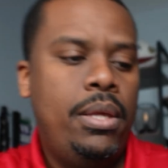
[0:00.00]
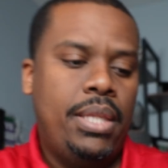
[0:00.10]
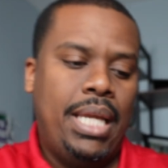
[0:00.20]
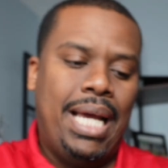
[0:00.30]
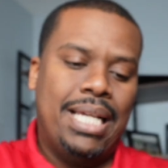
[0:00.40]

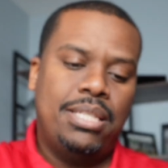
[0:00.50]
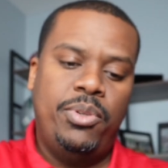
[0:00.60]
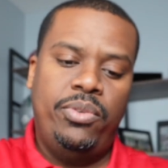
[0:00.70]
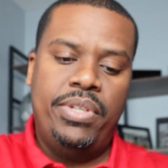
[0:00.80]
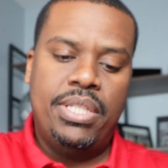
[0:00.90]
That
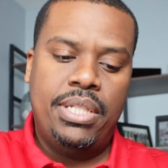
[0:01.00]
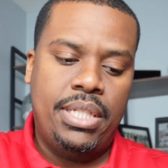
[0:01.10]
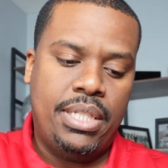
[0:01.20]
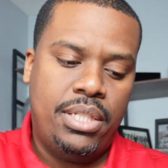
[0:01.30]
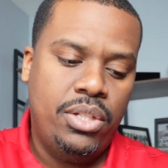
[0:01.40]
hospital visit,
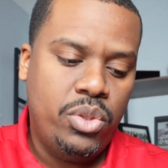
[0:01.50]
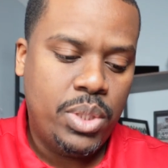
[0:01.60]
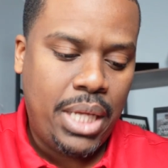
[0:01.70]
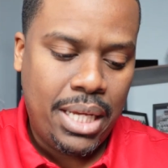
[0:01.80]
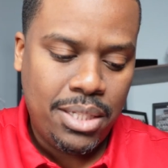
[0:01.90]
it's a
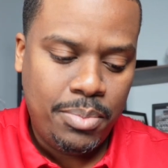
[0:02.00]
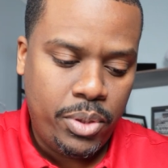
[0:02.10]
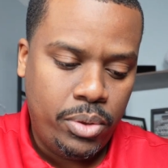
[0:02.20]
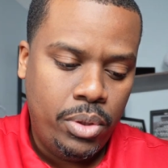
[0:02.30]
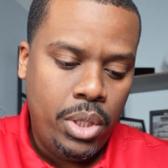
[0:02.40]
children's
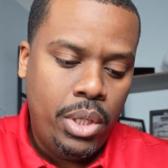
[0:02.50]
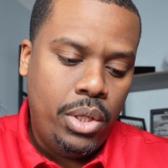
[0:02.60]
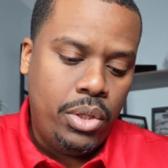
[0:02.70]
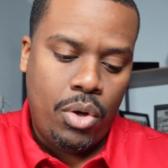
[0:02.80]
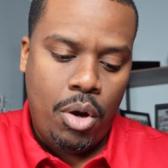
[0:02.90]
hospital.
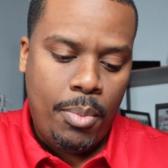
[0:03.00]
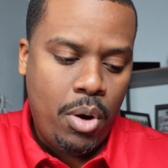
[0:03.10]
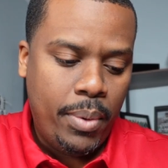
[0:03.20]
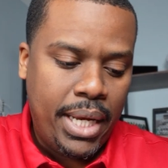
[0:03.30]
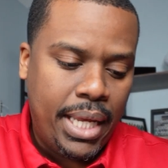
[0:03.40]
I'm
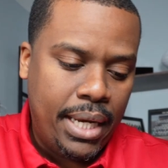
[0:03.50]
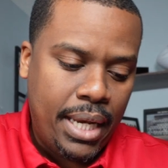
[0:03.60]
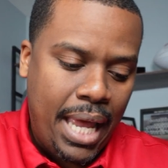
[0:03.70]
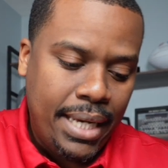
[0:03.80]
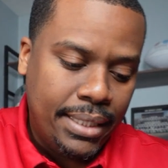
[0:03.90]
already
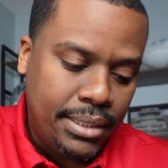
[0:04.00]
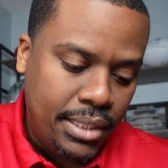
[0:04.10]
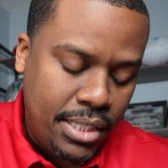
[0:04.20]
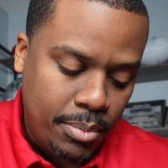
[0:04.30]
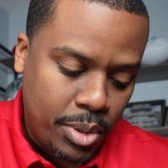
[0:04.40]
in, that is
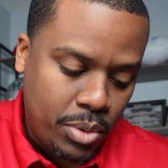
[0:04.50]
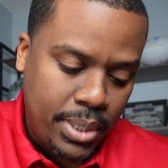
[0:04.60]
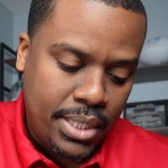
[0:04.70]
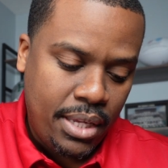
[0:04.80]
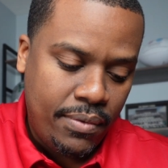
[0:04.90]
December
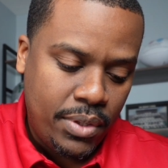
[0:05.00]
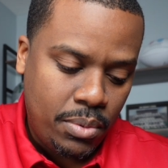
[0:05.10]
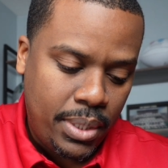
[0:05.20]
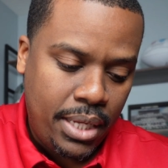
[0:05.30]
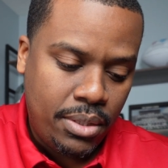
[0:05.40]
27th,
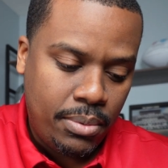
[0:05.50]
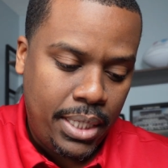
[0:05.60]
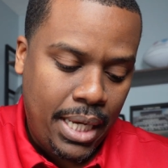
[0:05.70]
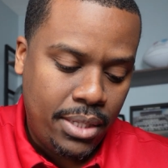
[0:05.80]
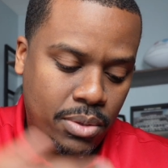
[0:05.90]
28th,
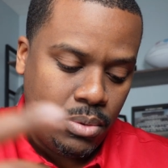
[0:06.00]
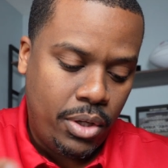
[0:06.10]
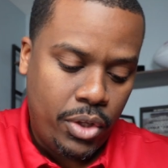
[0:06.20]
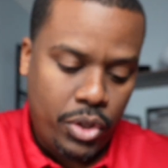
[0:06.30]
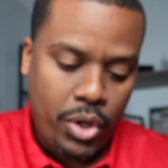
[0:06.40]

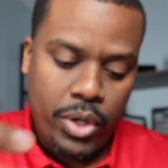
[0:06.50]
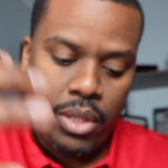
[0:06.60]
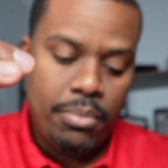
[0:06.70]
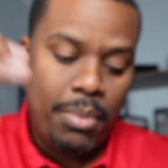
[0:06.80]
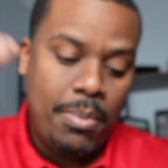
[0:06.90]
29th,
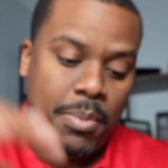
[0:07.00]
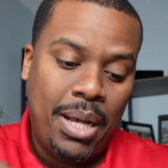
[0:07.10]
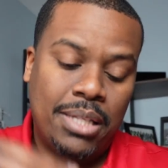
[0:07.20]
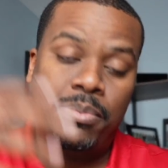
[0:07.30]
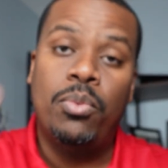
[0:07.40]
30th, maybe
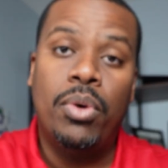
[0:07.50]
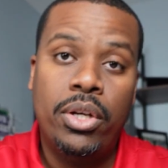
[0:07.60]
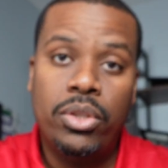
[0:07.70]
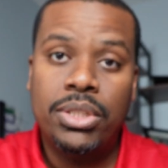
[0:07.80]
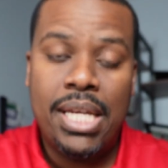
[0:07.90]
possibly one
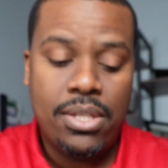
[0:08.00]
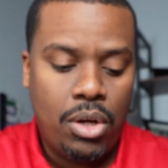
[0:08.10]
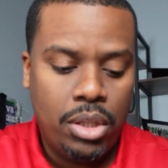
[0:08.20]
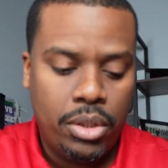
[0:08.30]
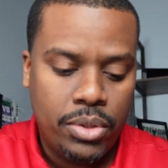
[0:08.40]
of those days or
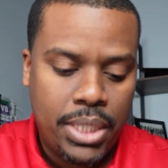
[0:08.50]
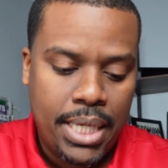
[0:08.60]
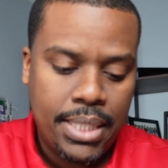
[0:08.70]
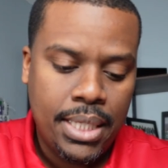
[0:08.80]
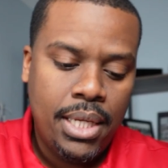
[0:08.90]
all of those
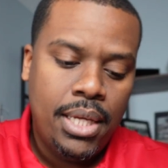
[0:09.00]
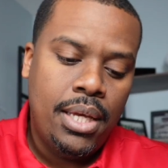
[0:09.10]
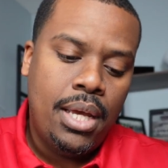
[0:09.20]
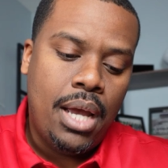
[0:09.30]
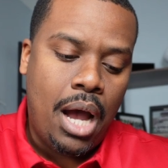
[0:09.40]
days.
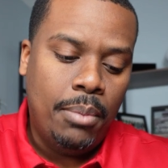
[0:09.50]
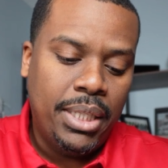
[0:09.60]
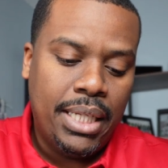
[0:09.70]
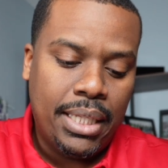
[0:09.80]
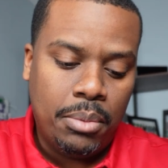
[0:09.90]
I'm
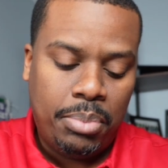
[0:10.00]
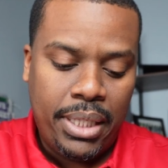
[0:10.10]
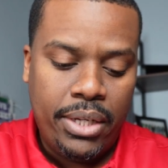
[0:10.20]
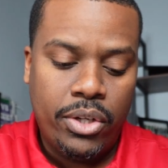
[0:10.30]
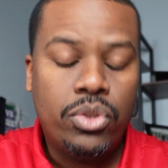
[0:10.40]
looking at the
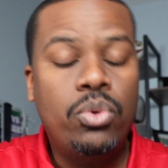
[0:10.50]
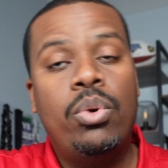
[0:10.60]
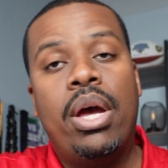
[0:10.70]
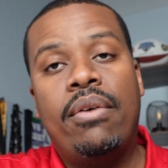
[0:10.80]
players who